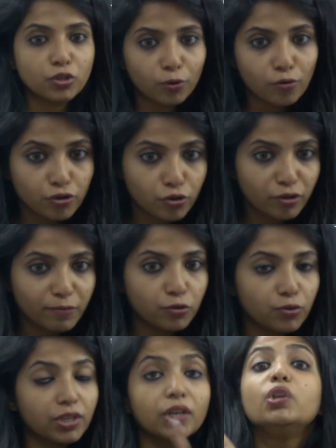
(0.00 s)
course you should be
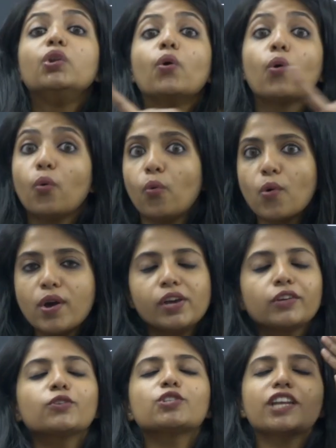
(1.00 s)
choosing? No,
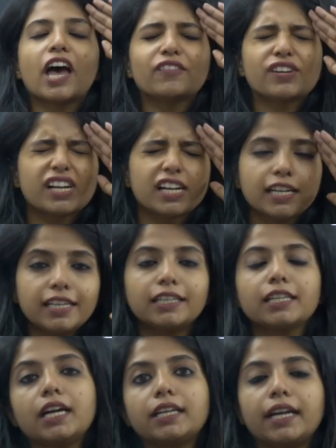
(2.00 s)
you should have a clear
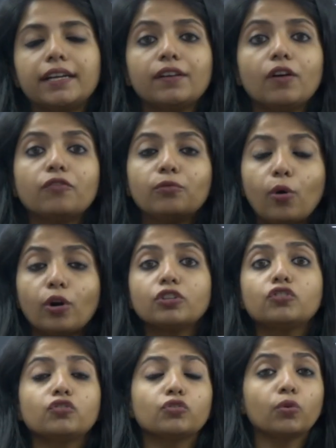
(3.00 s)
cut idea of what
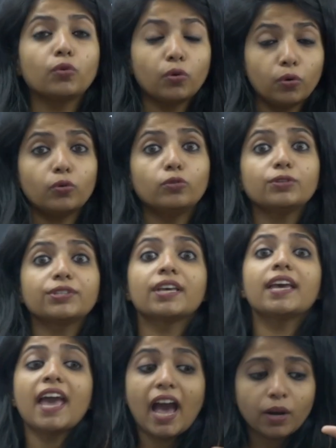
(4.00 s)
course
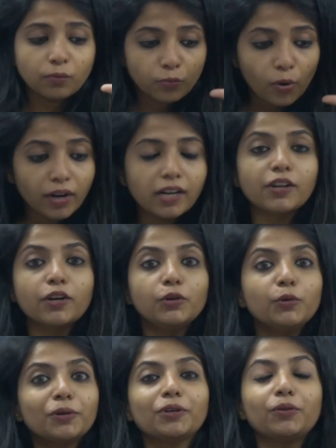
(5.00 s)
and what are you
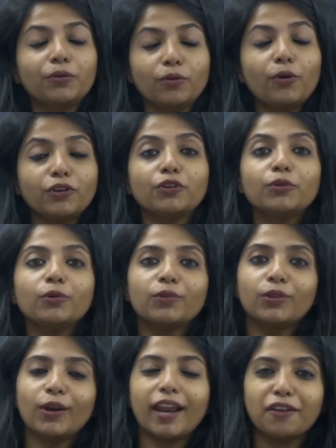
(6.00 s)
doing going to do
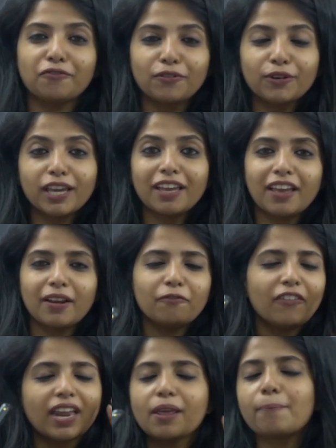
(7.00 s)
with your life. Okay,
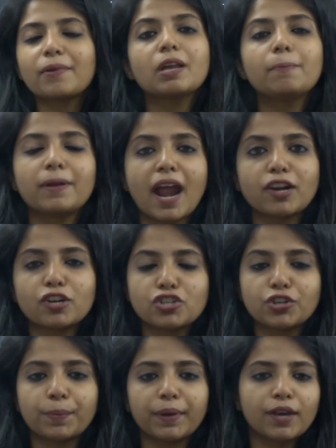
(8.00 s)
very pre-planned
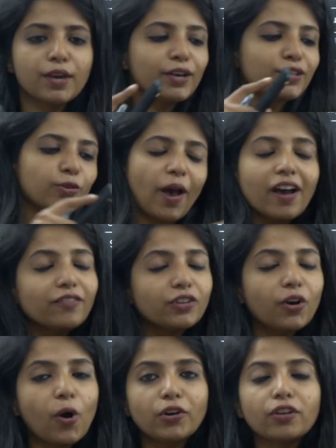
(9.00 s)
should be. So have
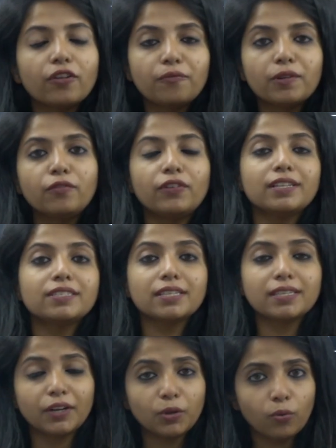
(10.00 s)
your order of
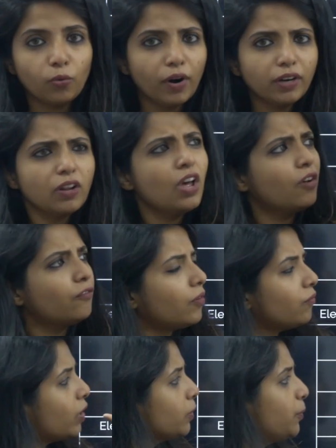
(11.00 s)
preferences that you want
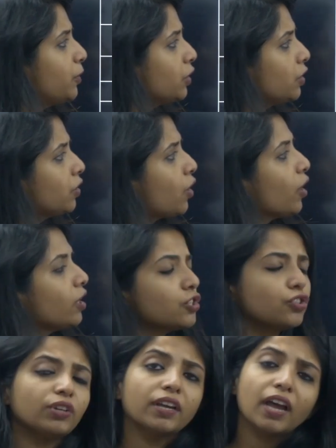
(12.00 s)
from one particular
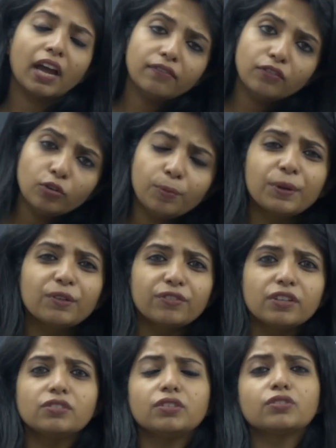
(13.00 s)
college. You can have two
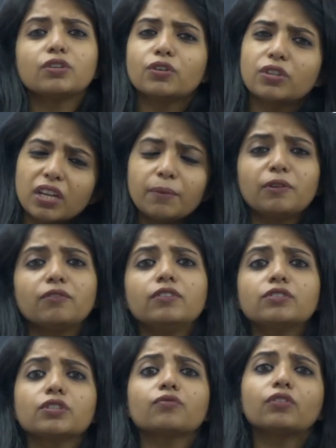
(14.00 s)
preferences or three
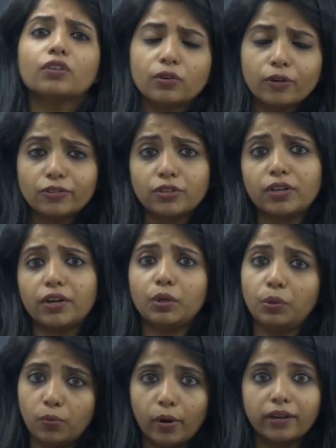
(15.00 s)
preferences for the courses that
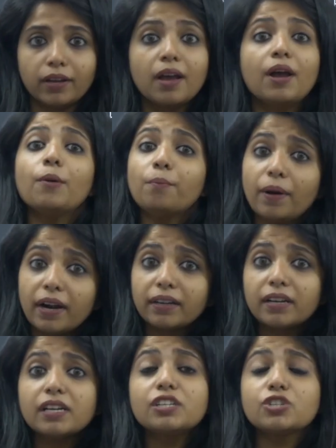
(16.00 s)
you want, but
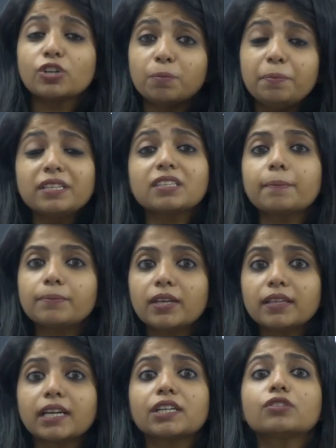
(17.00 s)
it should be
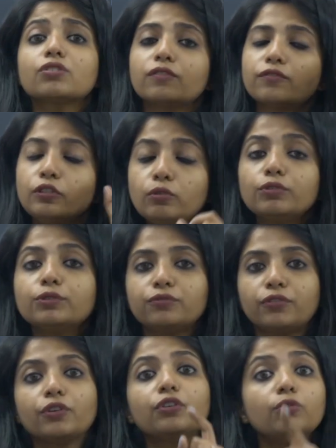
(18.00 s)
something that is of use
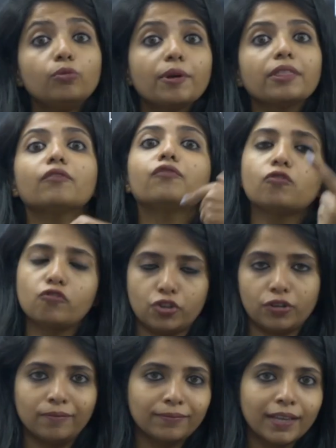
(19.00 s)
for you in the
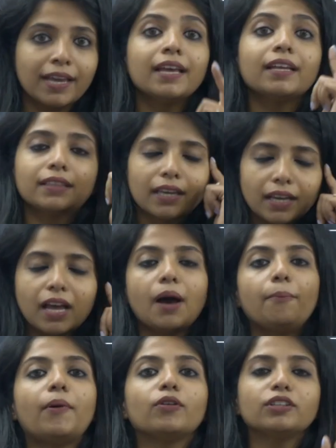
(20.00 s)
future. Think
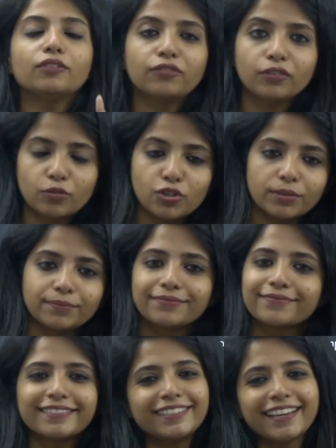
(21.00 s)
about the future.
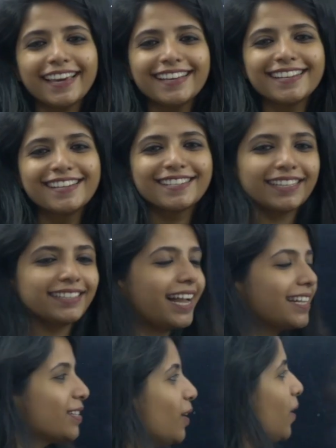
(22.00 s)
Okay, so
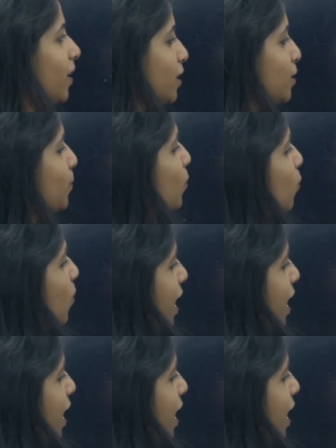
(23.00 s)
that's all. Let's move